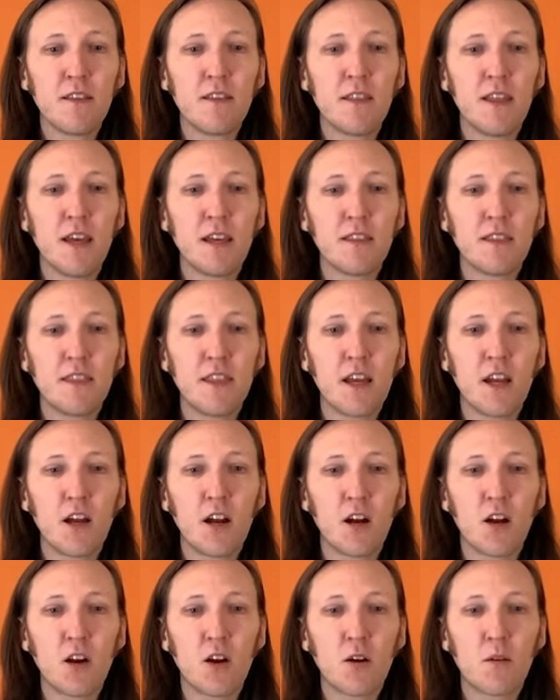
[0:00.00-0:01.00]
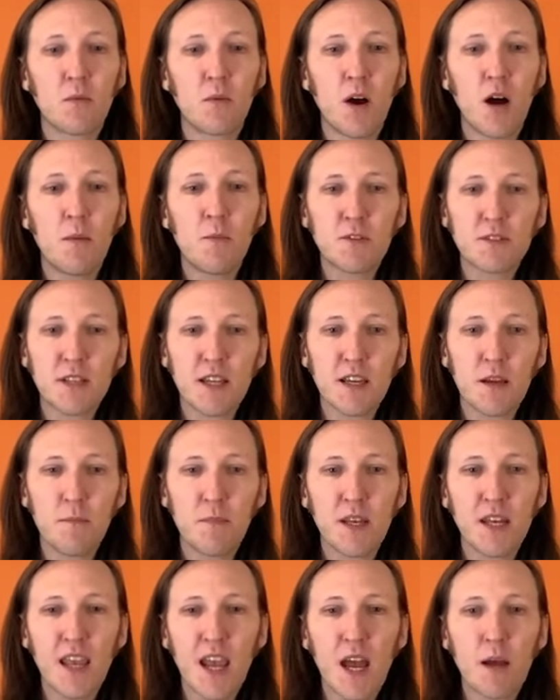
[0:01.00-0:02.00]
that they're almost like a
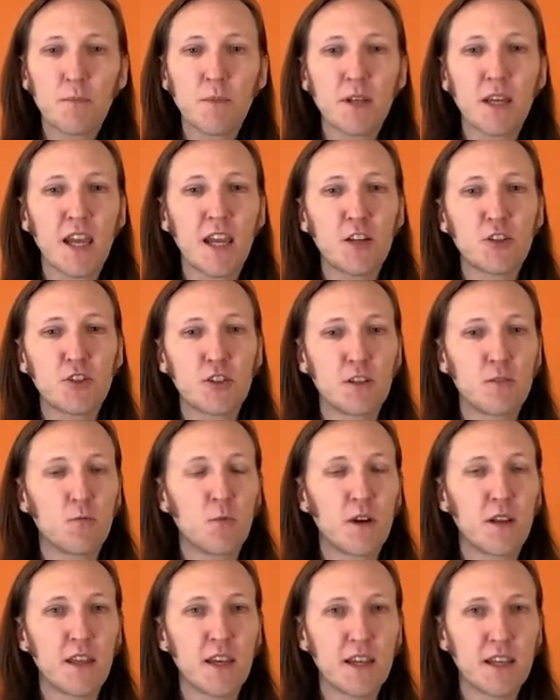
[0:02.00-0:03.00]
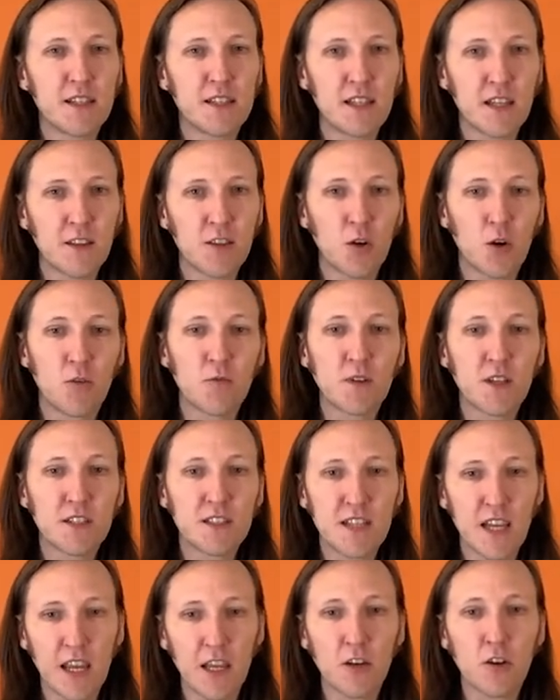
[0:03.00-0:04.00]
mini application where they contain their own
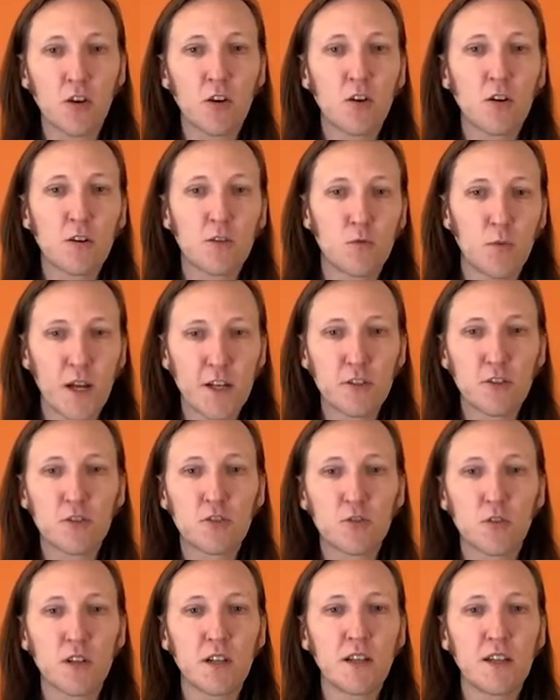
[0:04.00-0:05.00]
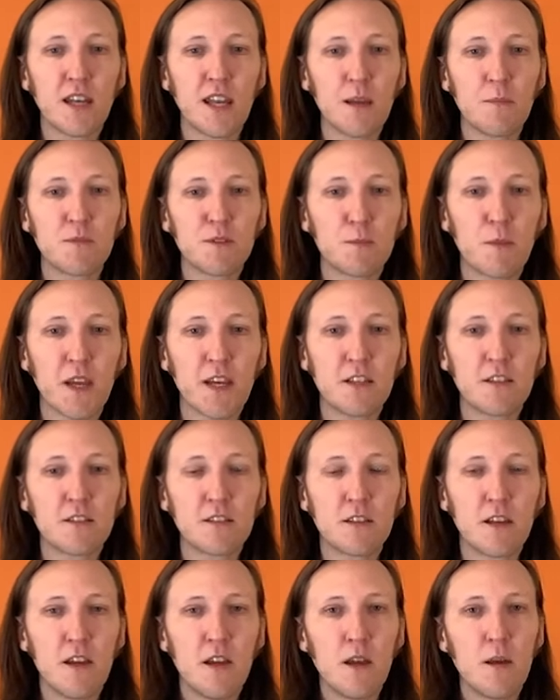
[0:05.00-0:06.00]
container and registry and
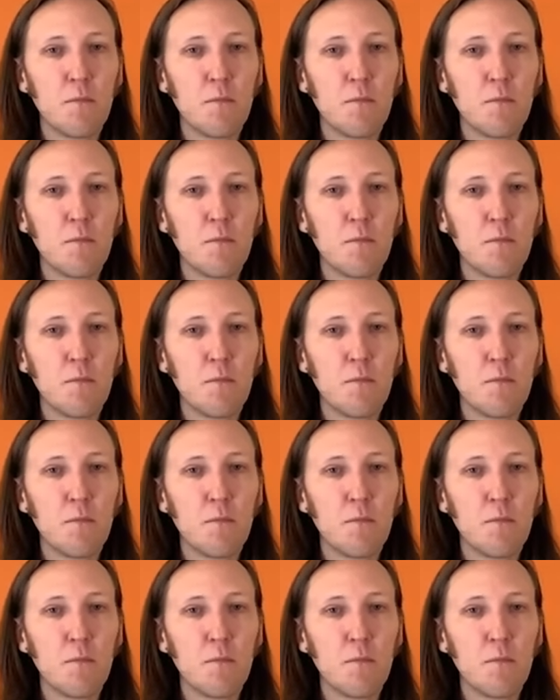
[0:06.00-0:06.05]
namespace,